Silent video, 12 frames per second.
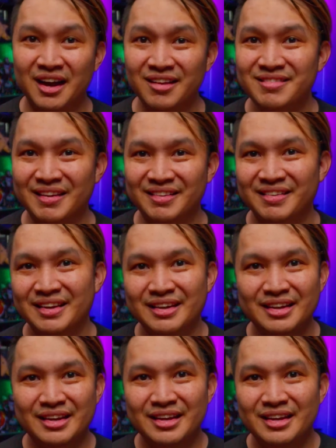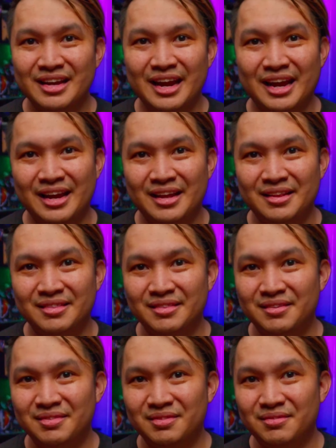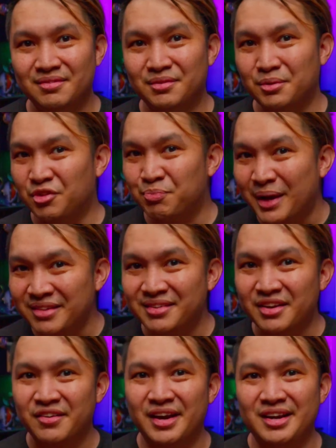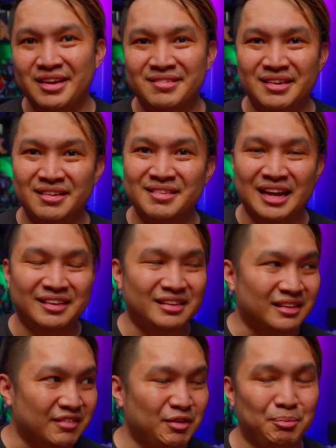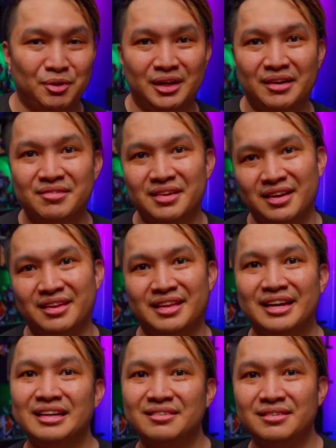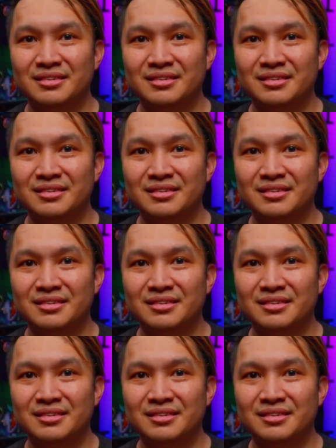content. And so the space they create isn't exactly livable outside of that.